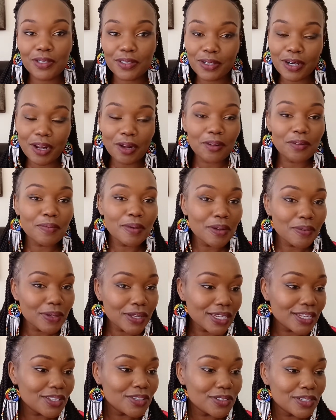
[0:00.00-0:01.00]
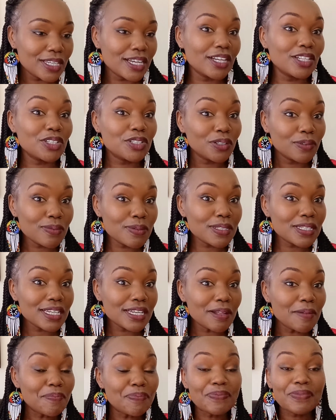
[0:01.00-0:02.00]
struggle my way using a
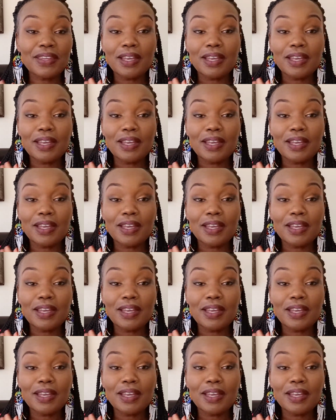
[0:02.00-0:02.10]
chopstick.